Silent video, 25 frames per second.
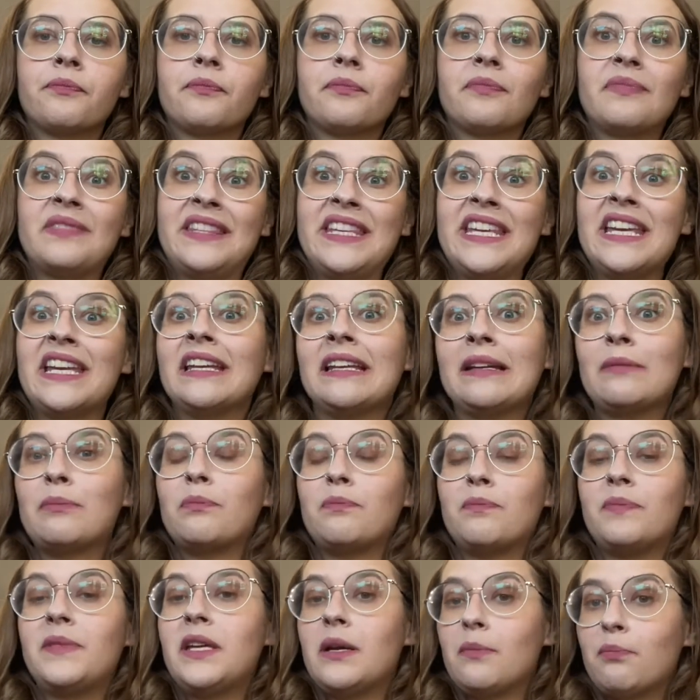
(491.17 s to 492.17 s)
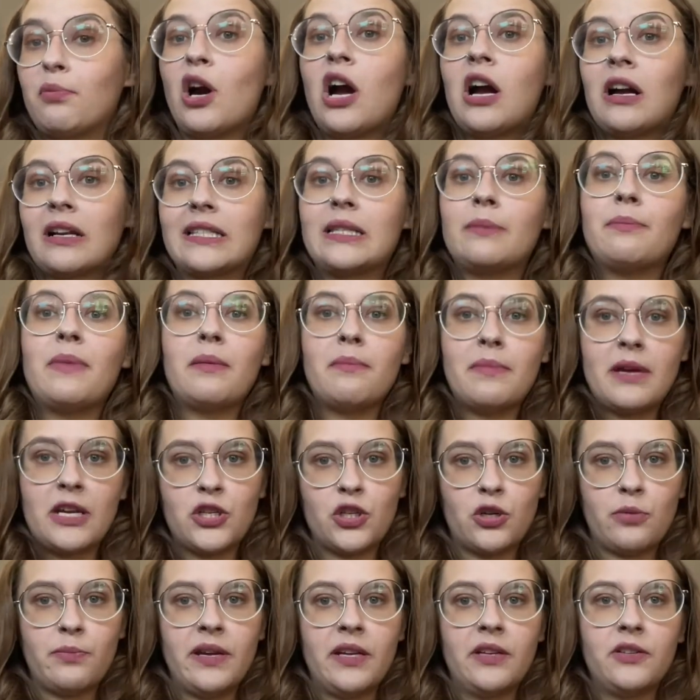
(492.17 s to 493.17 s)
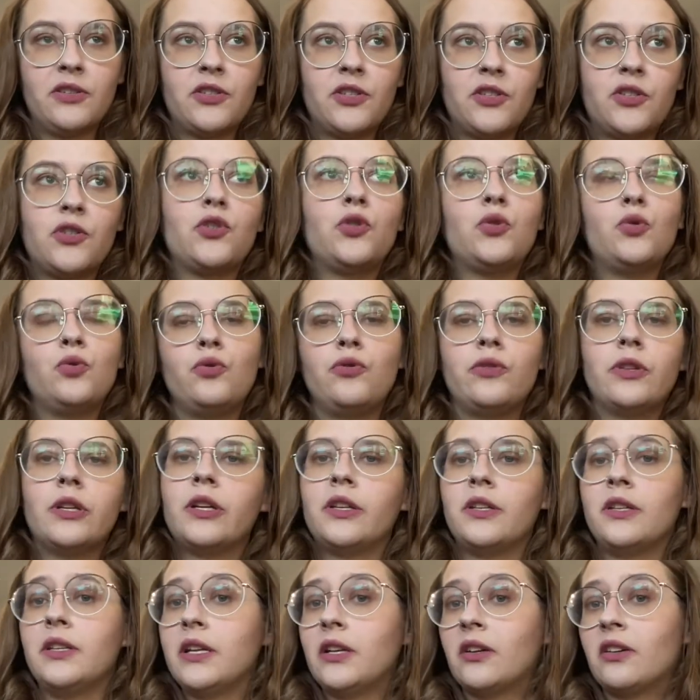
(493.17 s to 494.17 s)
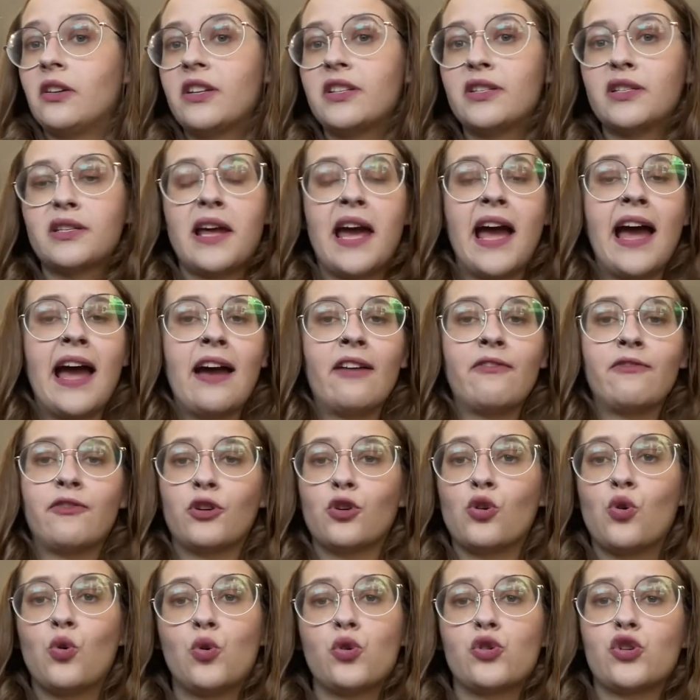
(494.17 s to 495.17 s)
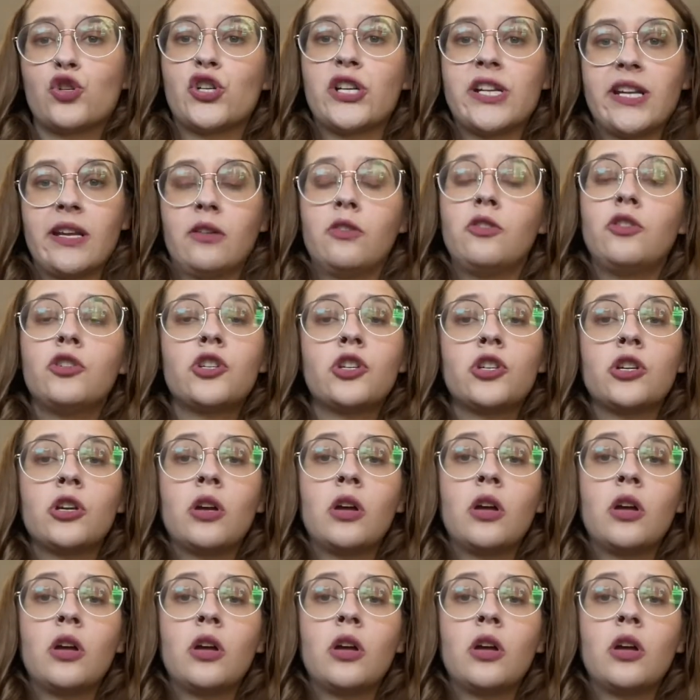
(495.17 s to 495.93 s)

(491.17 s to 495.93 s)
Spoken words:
the approximate measurements to the nearest half or quarter inch